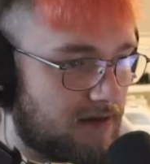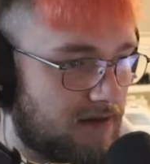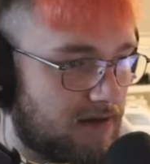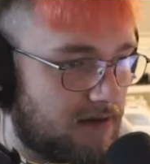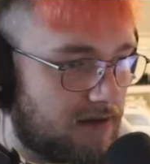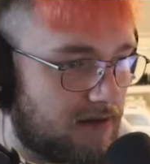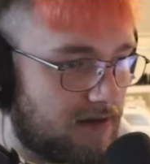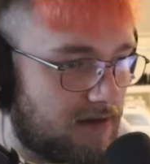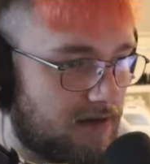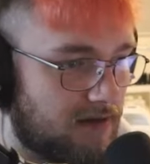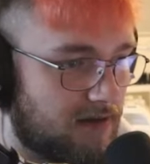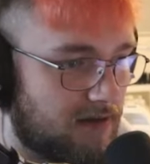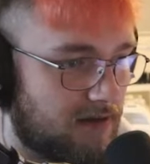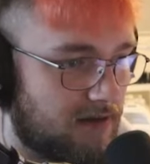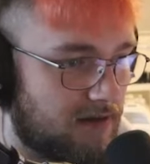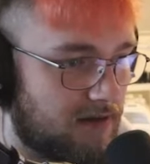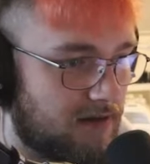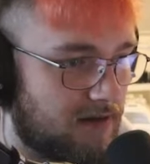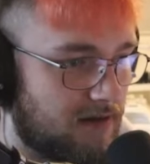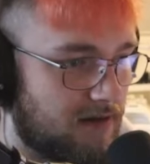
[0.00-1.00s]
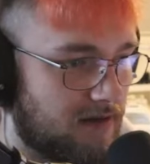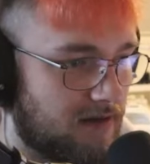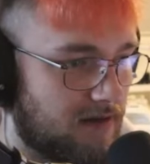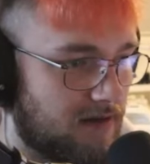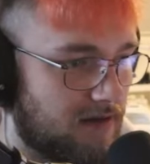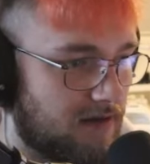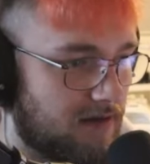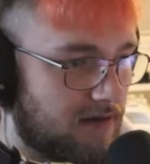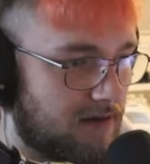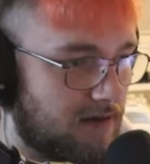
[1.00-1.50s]

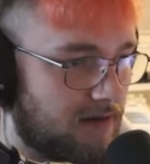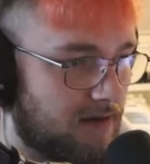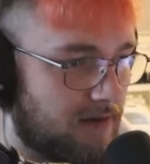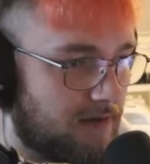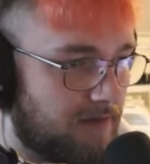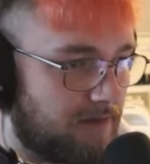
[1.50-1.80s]
(no one is talking)